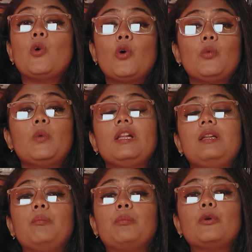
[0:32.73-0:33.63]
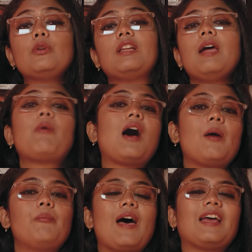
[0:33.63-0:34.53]
who will pull them
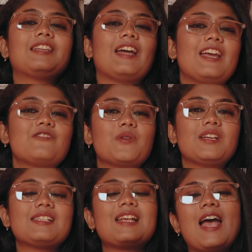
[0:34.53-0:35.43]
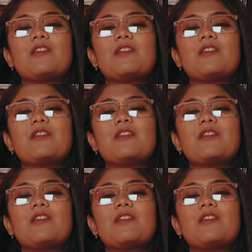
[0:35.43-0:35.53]
up at the entrance